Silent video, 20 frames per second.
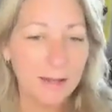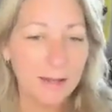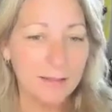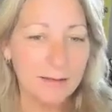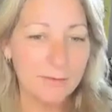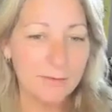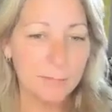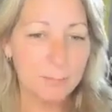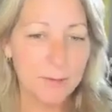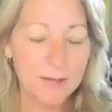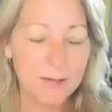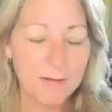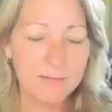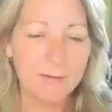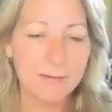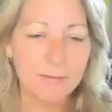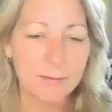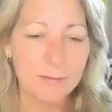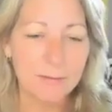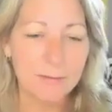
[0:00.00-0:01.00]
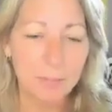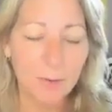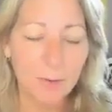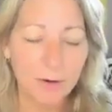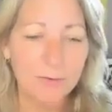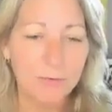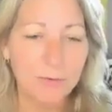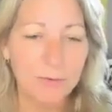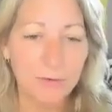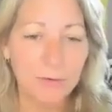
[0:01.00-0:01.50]
these pieces and
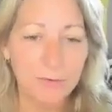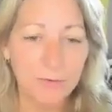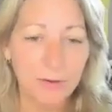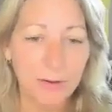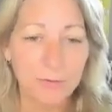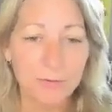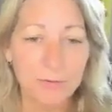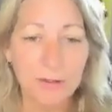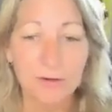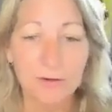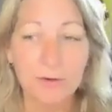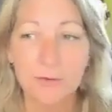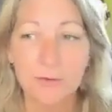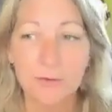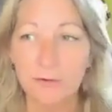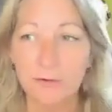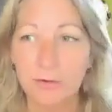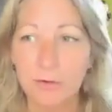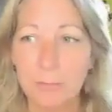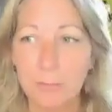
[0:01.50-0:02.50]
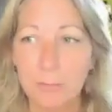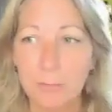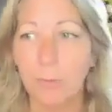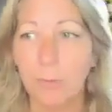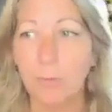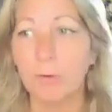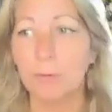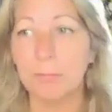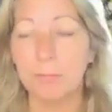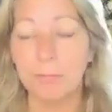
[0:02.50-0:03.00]
parts of yourself that are such an
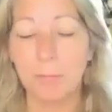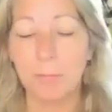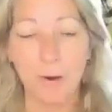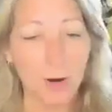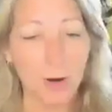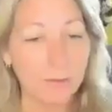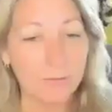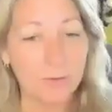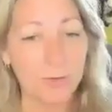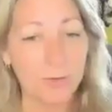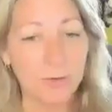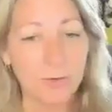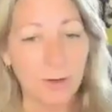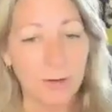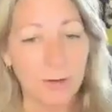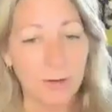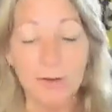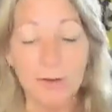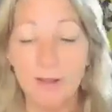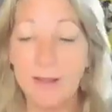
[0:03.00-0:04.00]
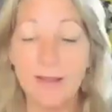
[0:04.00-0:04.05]
important part of yourself.